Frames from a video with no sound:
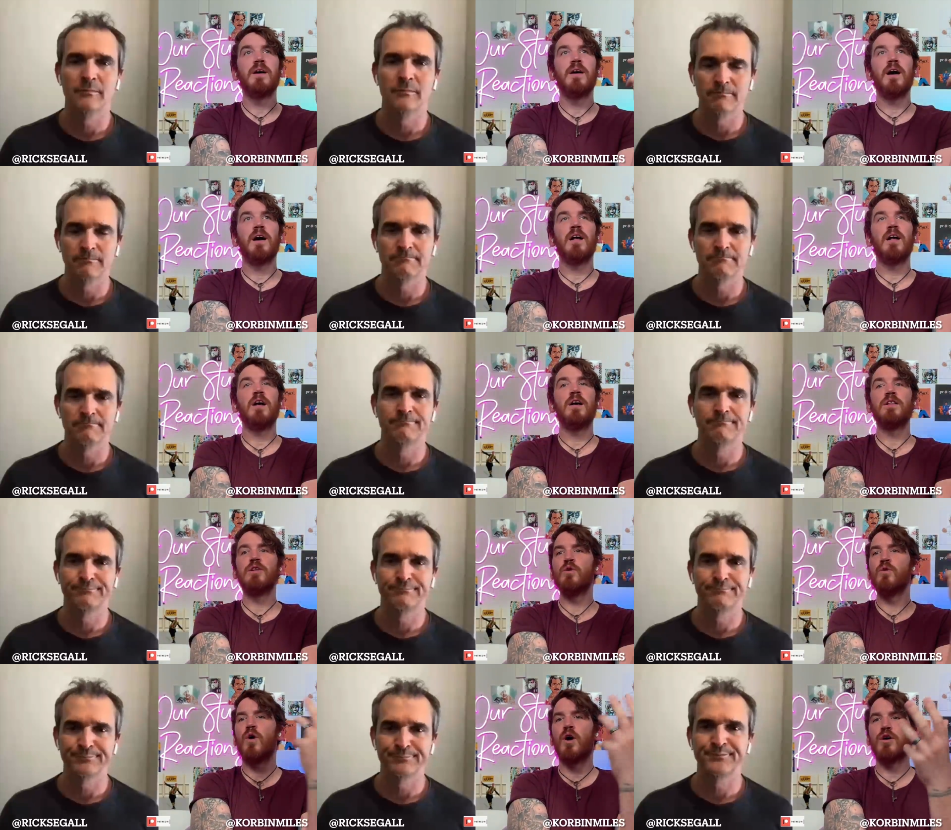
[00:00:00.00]
Speaker 1: uh, uh,
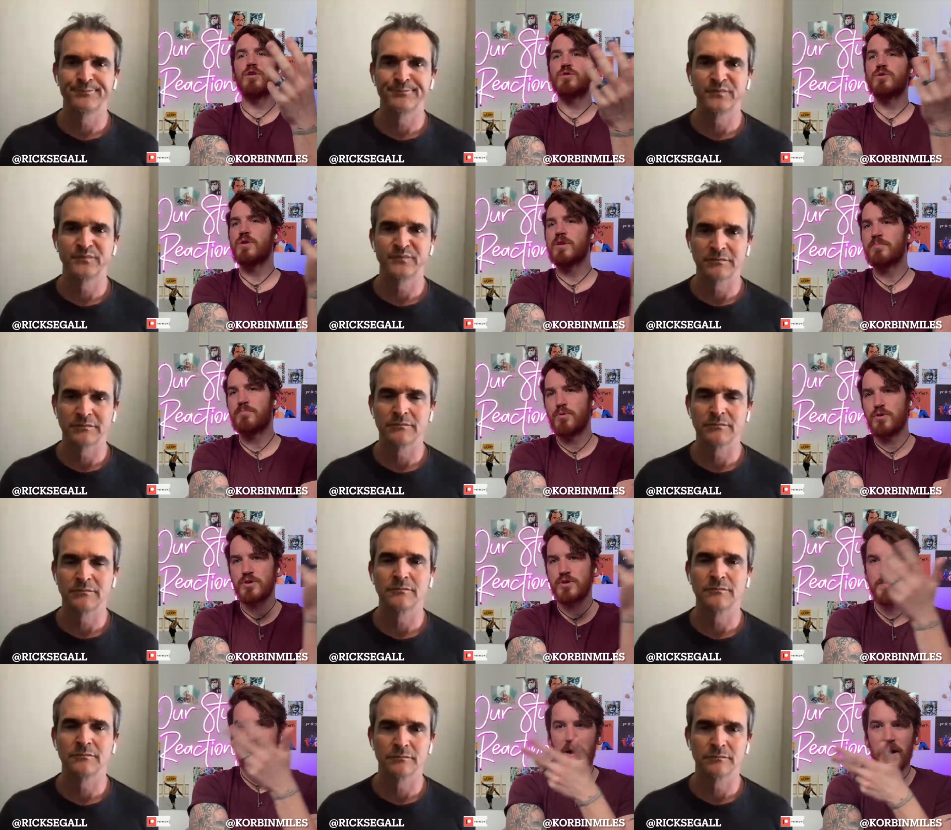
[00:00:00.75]
Allu Arjun and
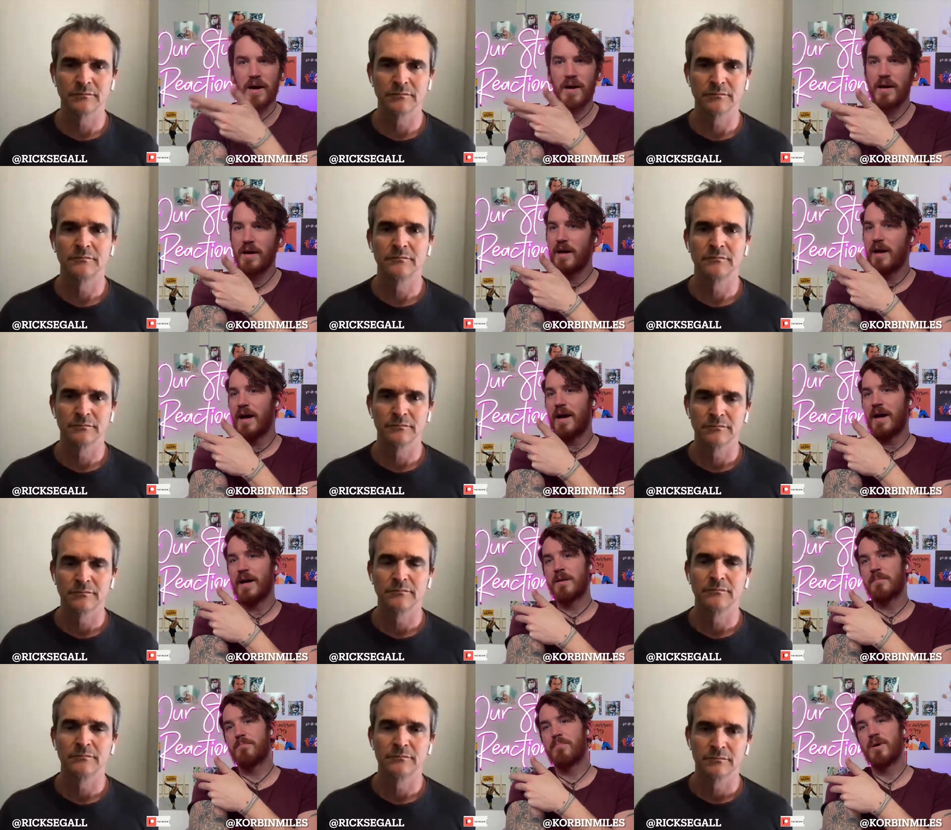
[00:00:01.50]
Pushpa had
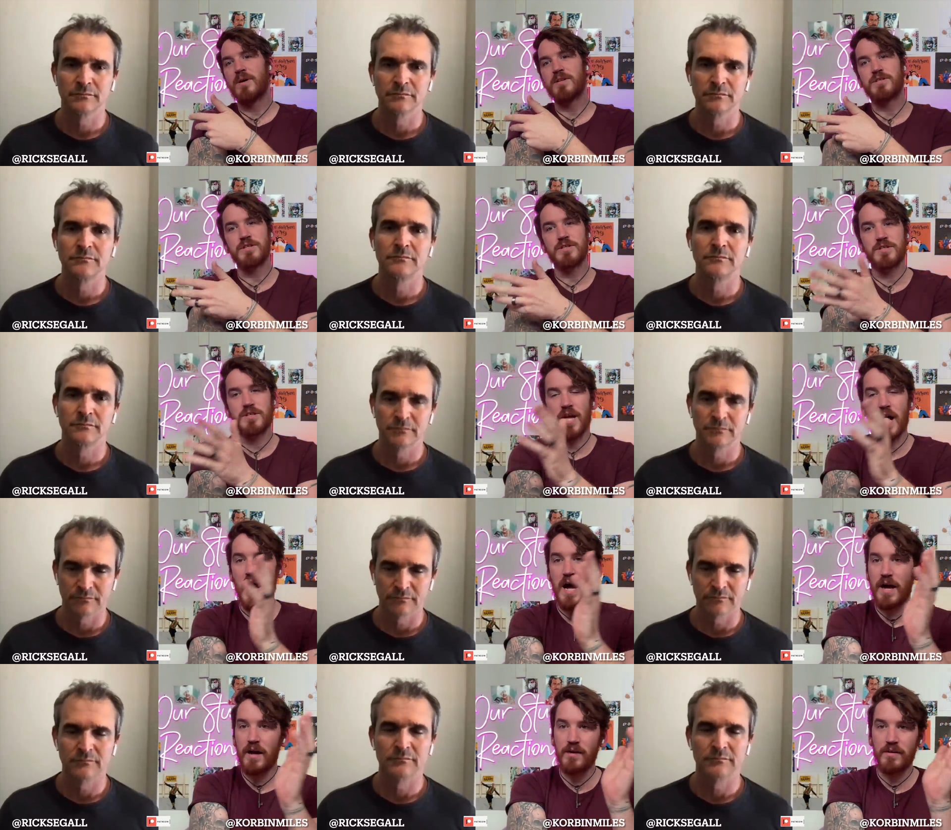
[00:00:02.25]
a bunch of
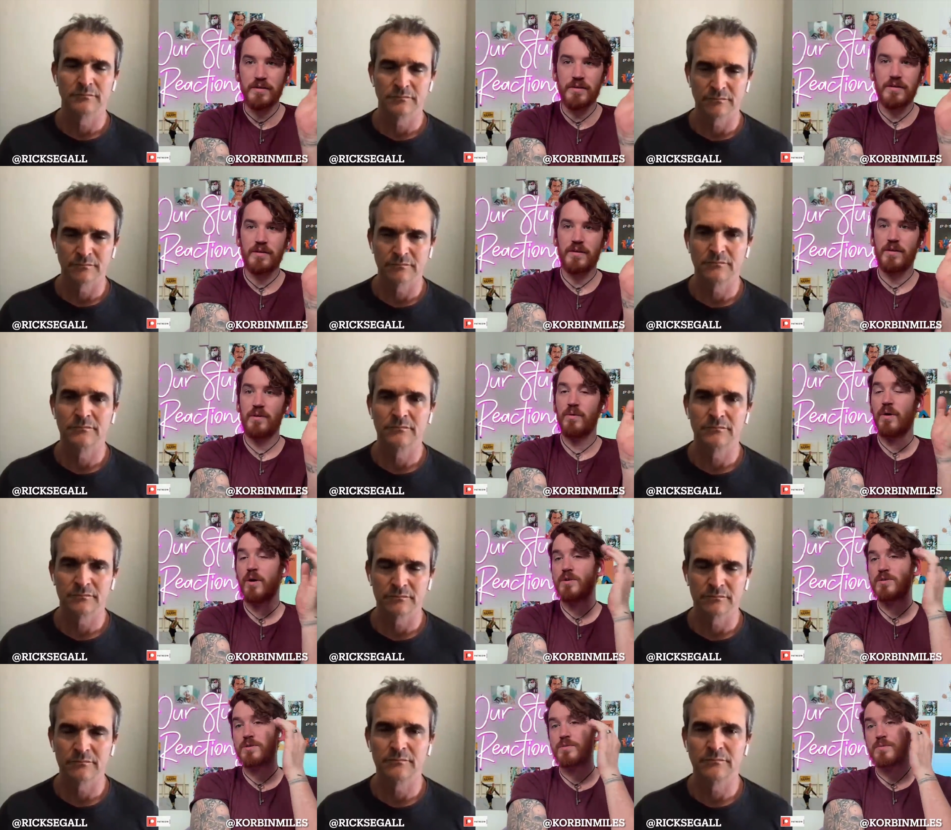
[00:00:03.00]
style. Uh, Allu
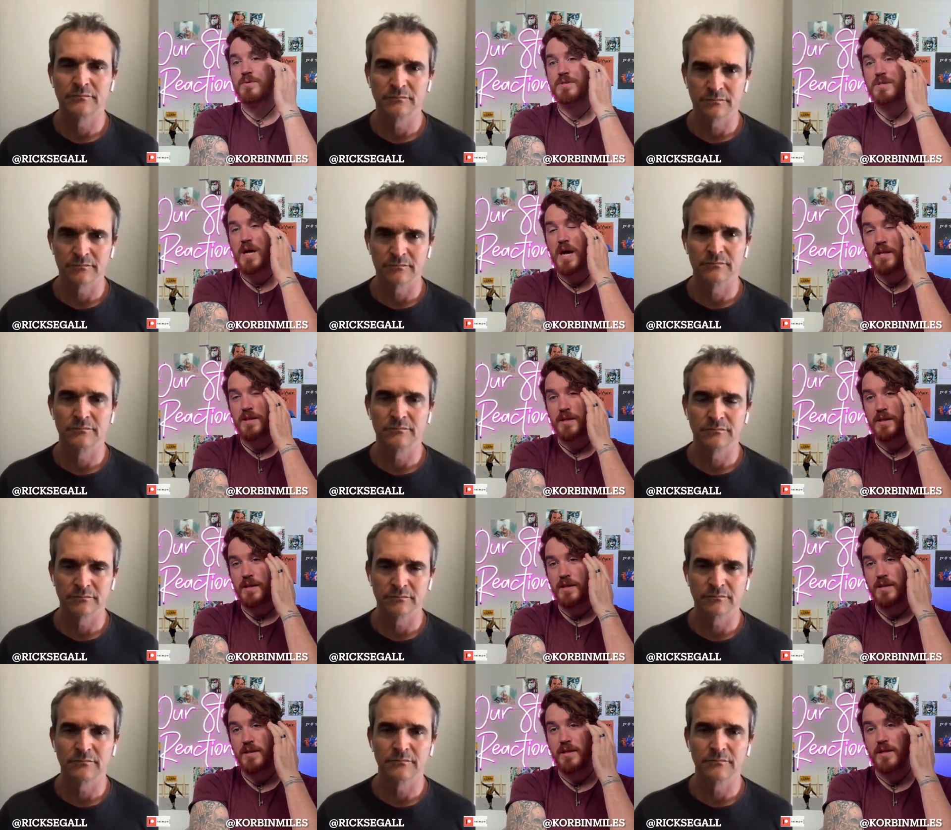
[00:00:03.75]
Arjun was not
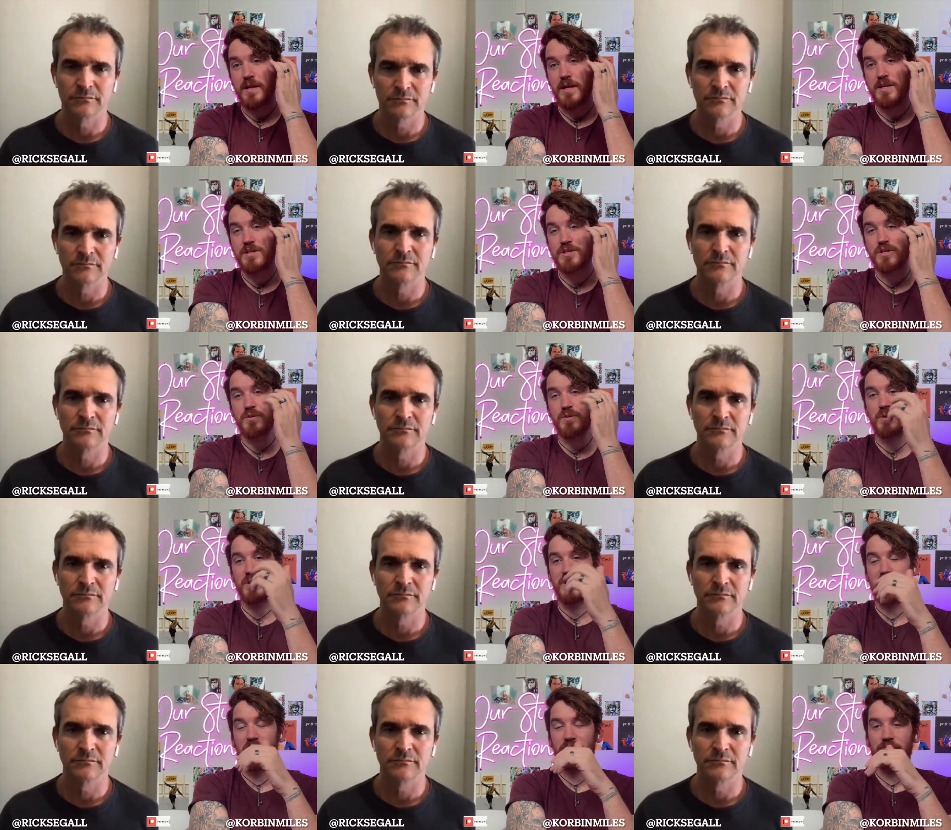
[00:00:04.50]
the the issue
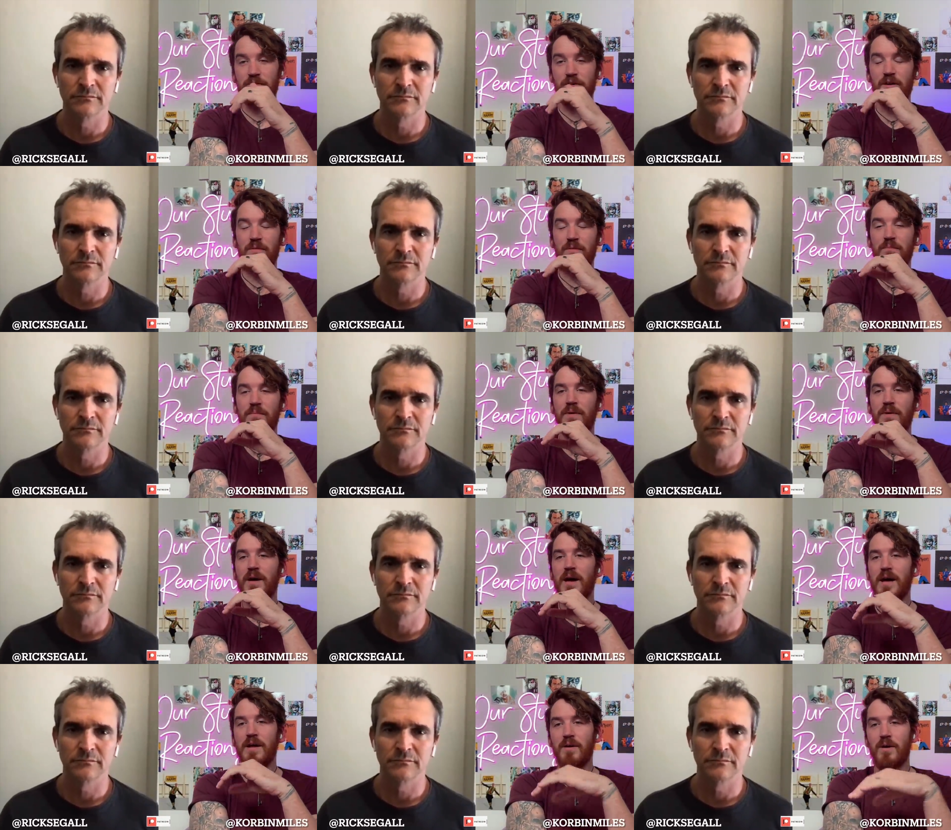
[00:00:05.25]
with that film
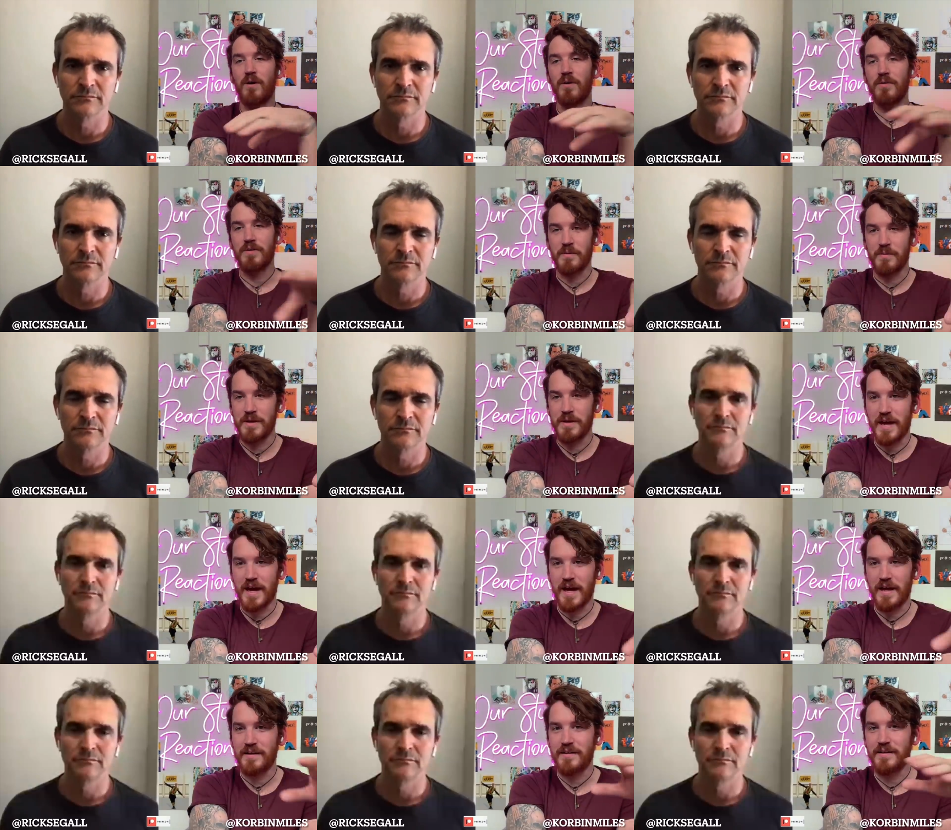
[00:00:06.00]
at all that we
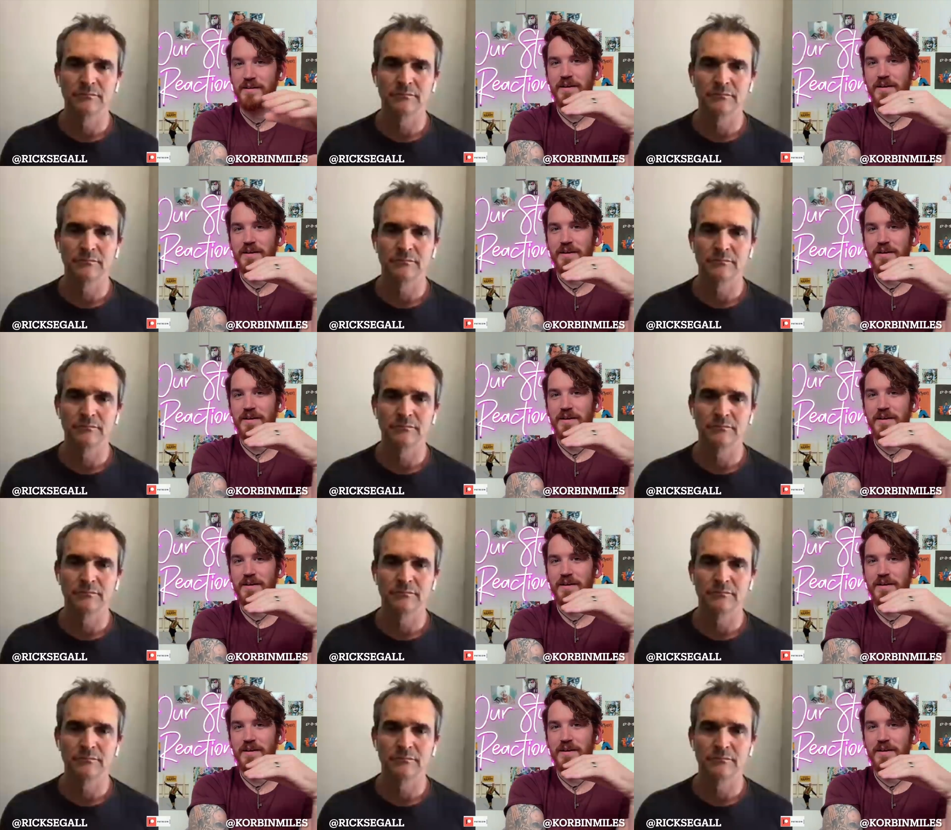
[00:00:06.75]
had.